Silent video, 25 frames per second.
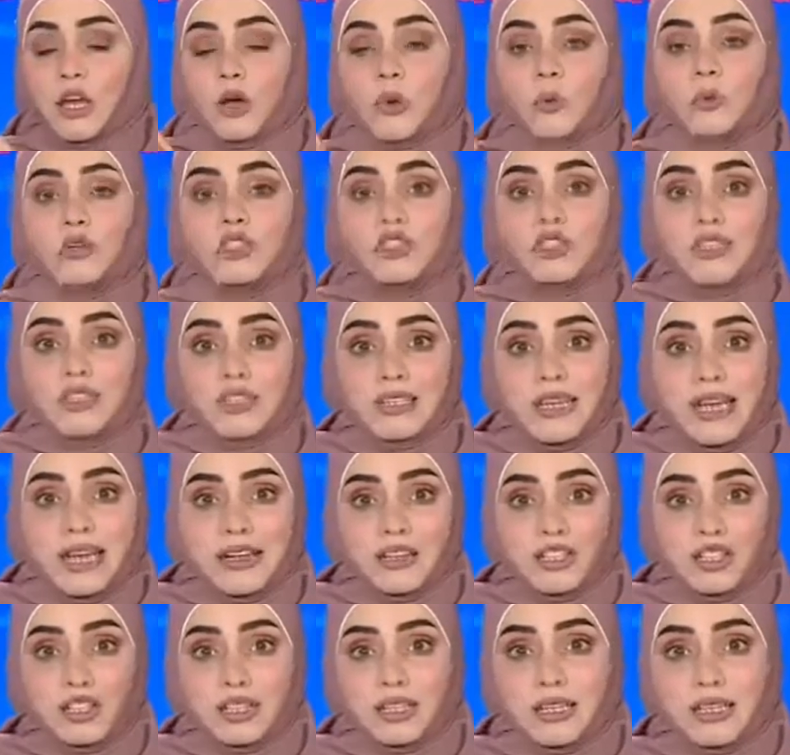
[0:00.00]
which could
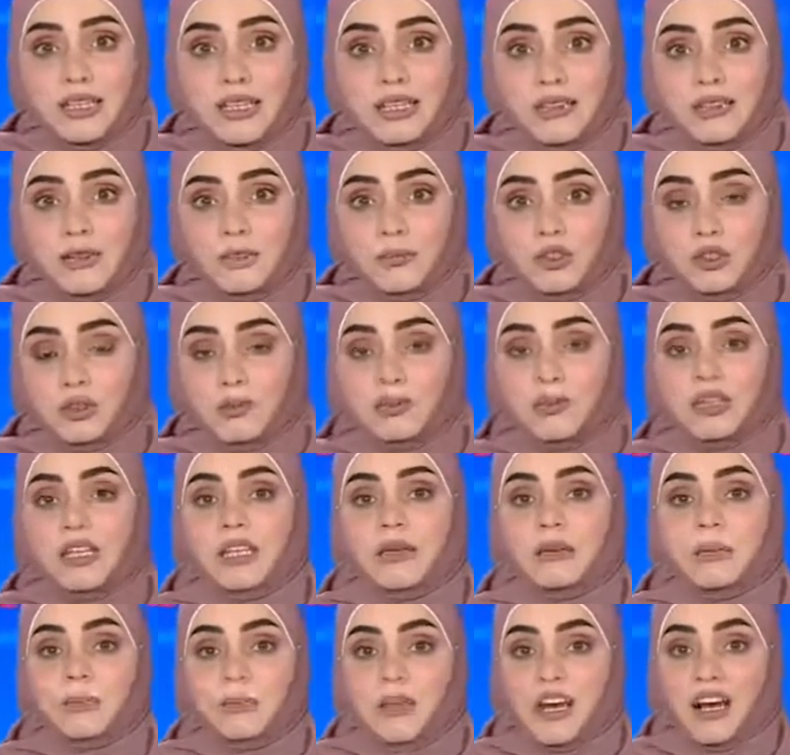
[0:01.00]
actually lead them to
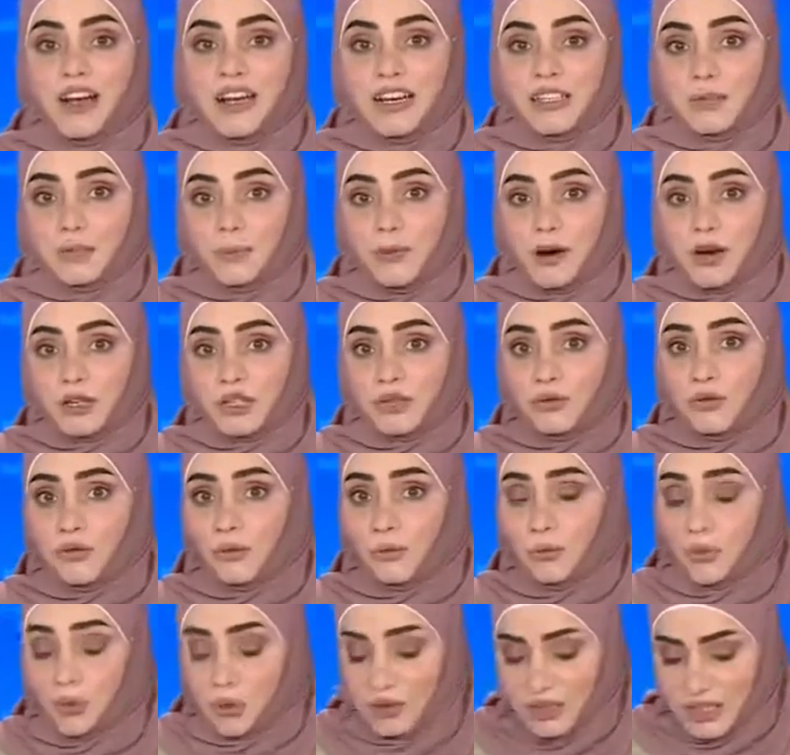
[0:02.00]
be behind bars for
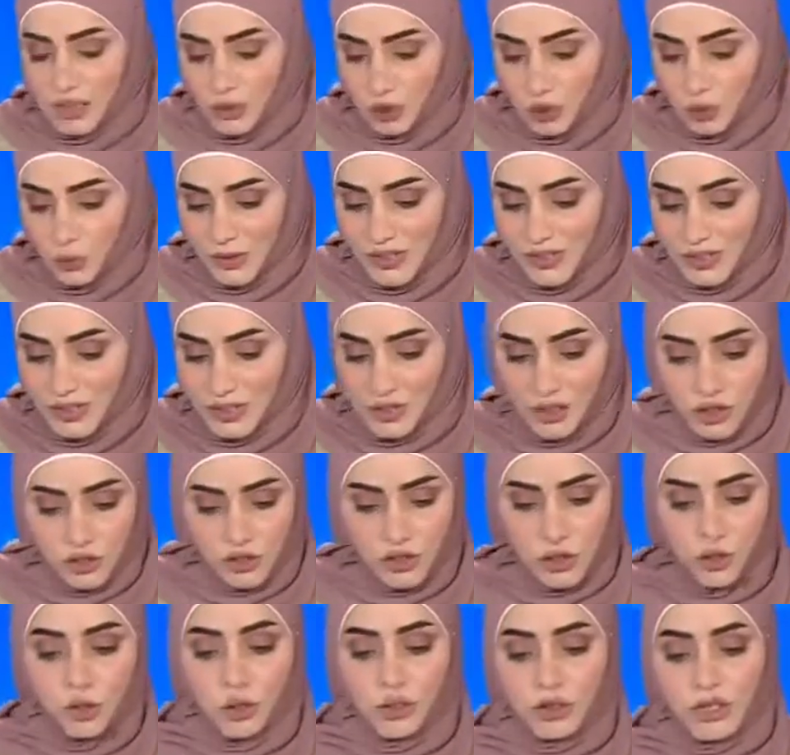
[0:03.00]
more than 20
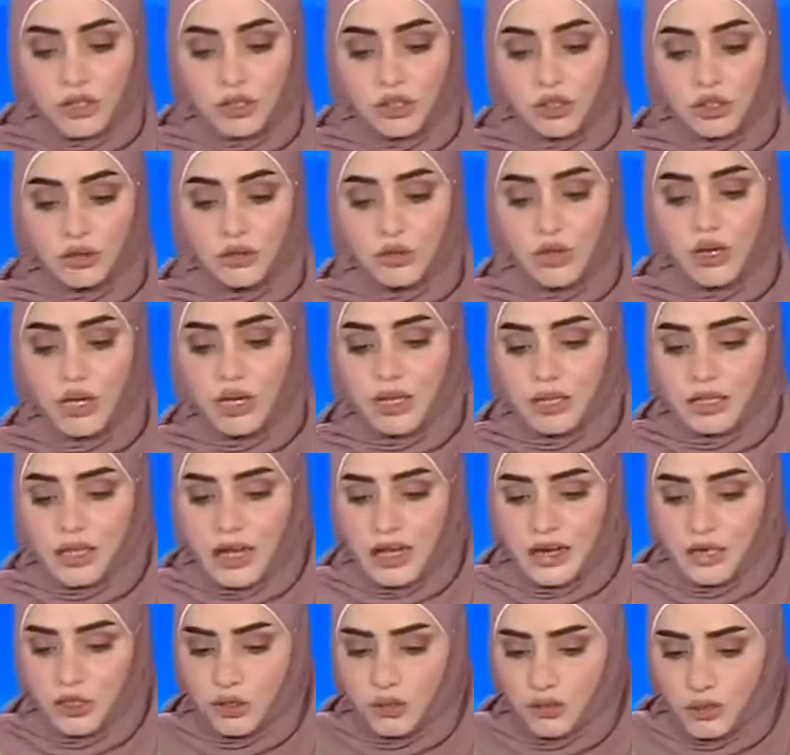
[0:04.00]
years, according to the
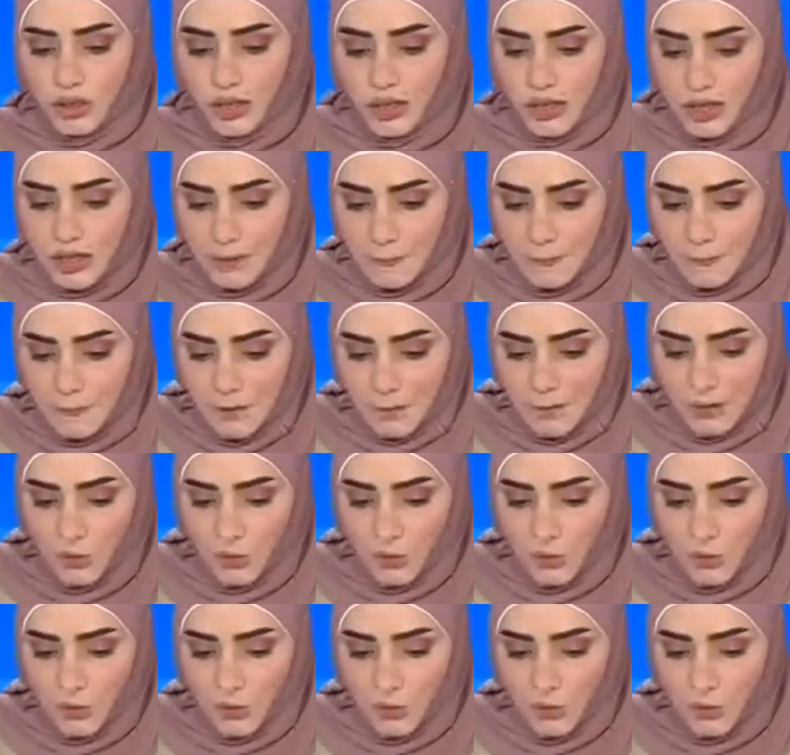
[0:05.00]
age of the kid.